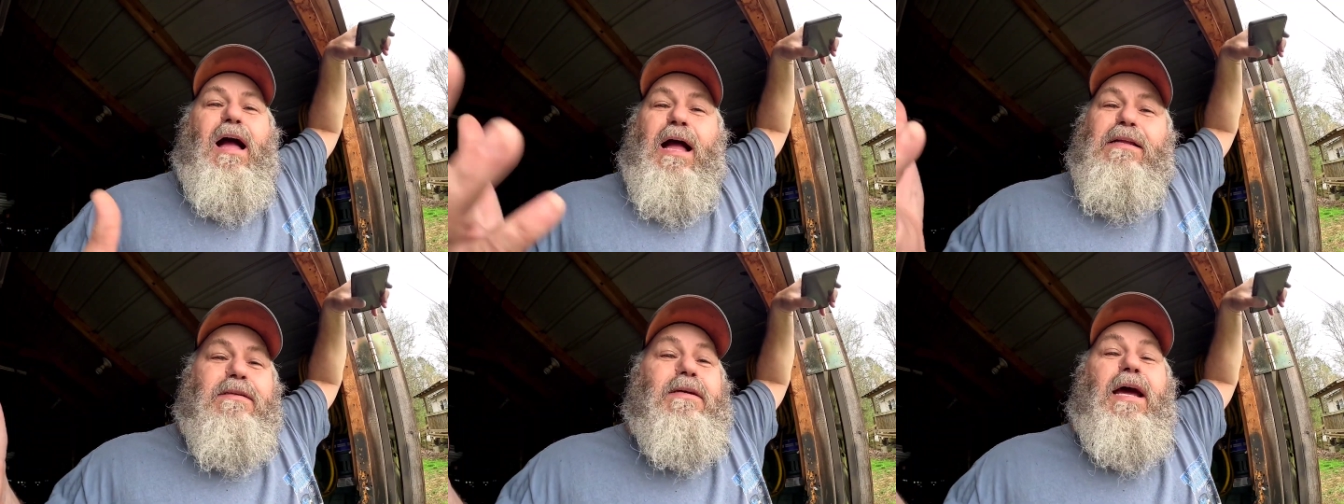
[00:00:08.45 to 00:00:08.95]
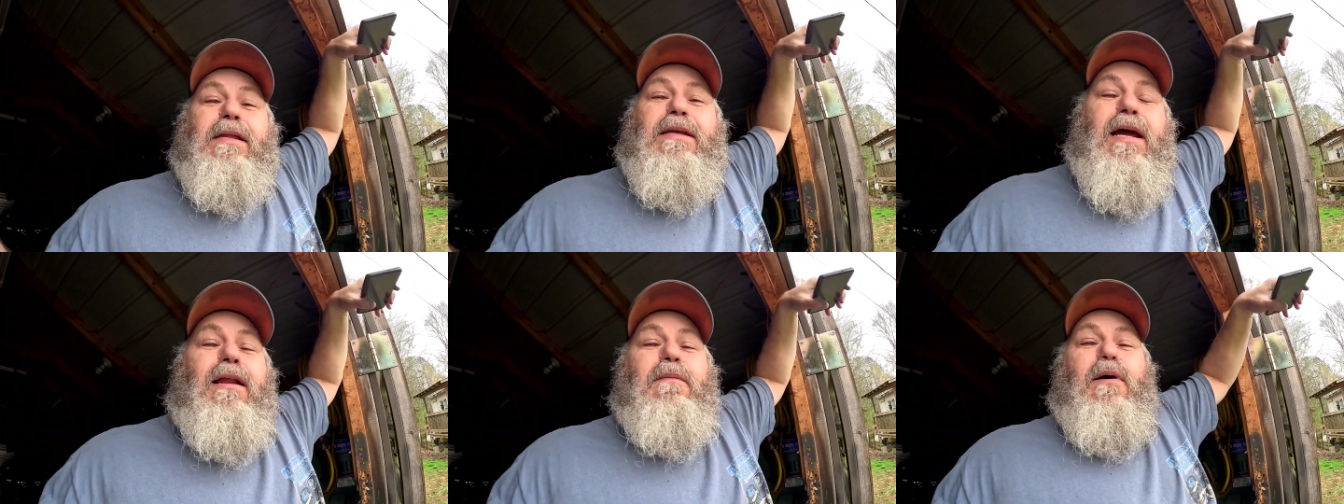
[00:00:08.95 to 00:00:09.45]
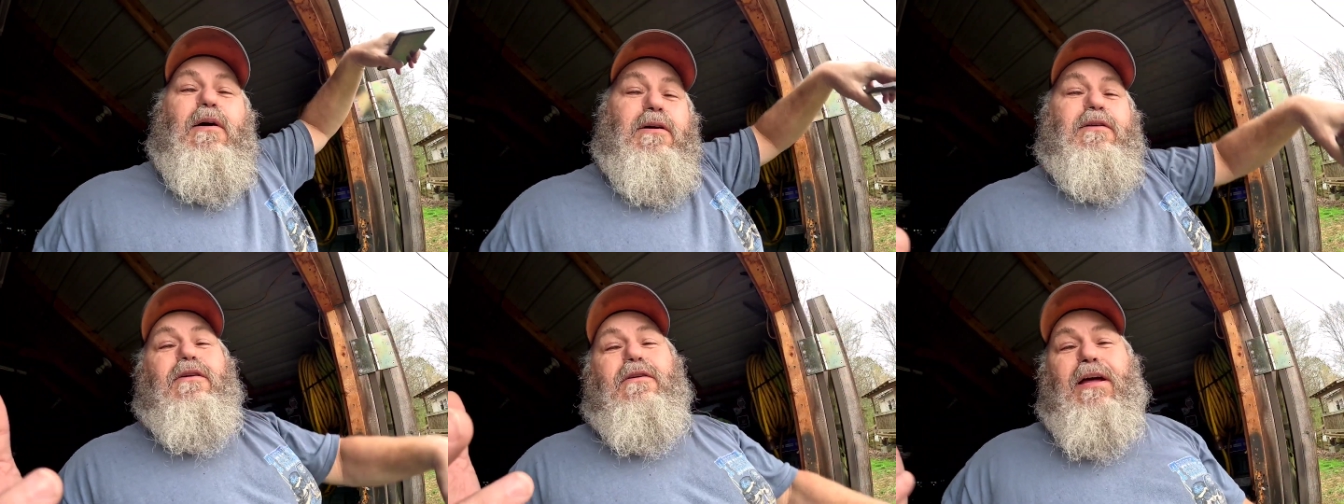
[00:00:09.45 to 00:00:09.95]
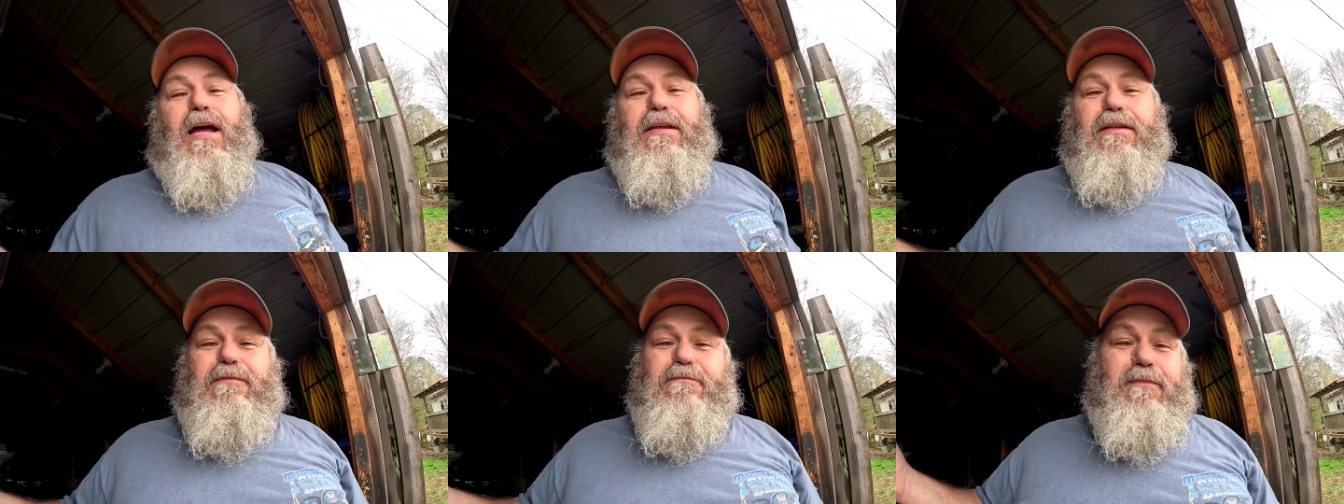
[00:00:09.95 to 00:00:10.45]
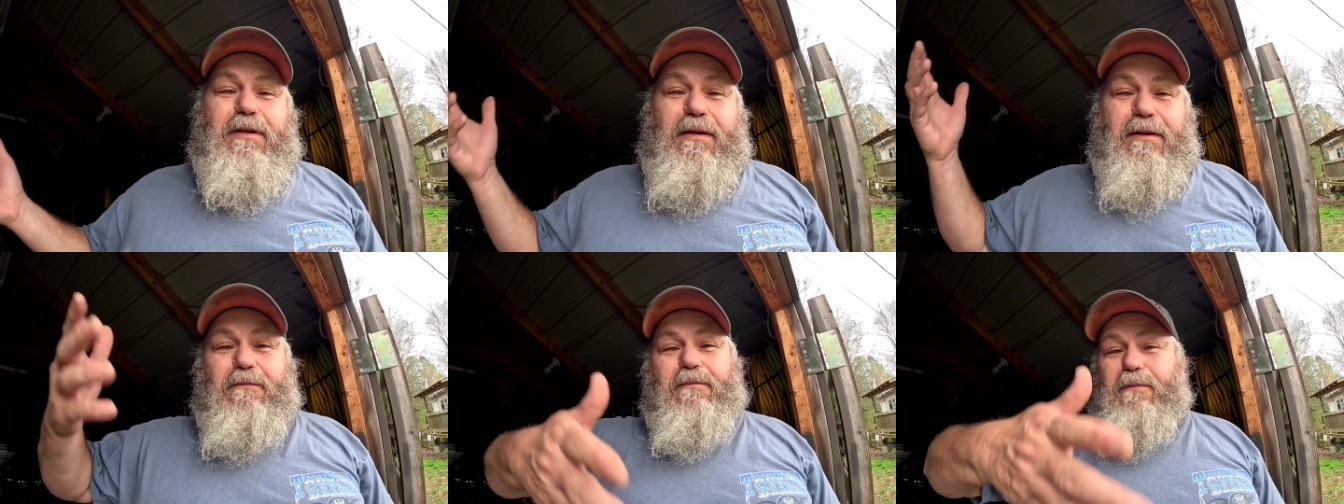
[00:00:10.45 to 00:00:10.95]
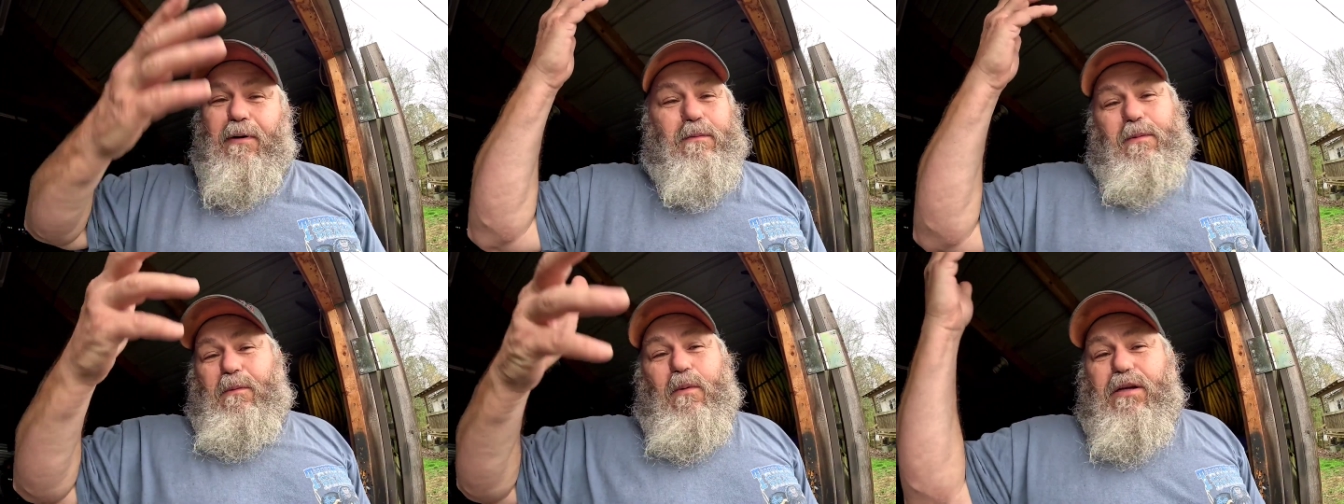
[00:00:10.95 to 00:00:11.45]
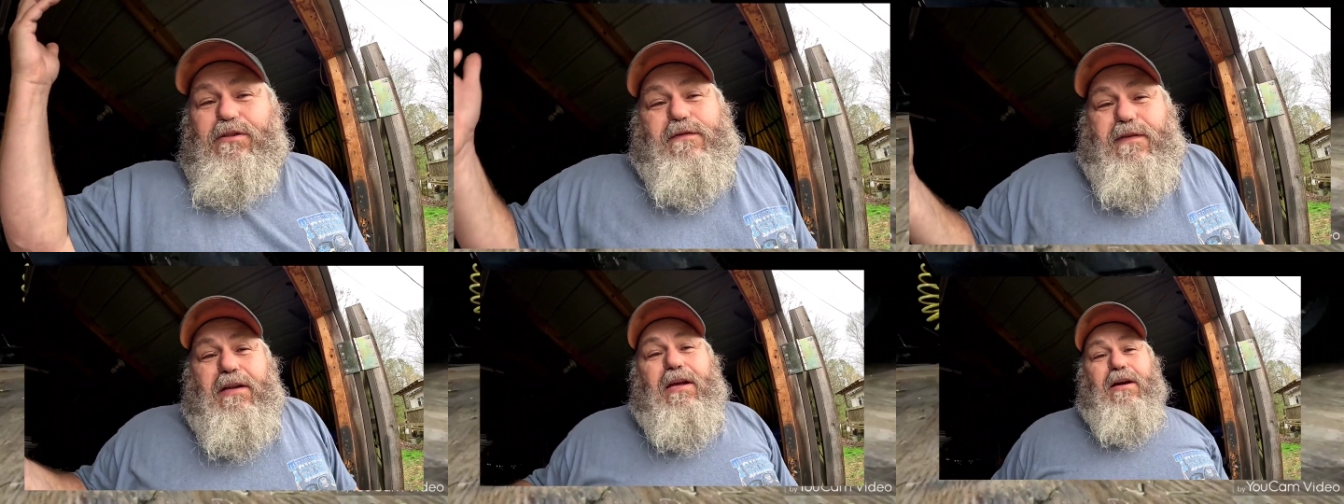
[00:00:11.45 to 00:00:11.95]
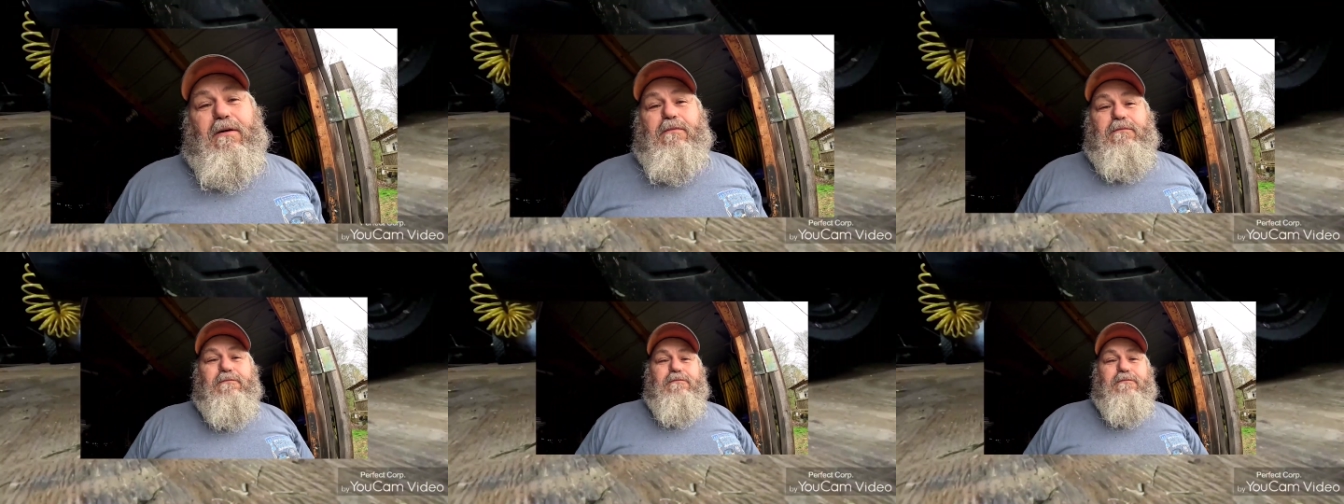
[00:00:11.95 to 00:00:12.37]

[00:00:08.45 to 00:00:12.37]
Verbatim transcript: I just got a telemarketer and I just, you know, well, watch the video.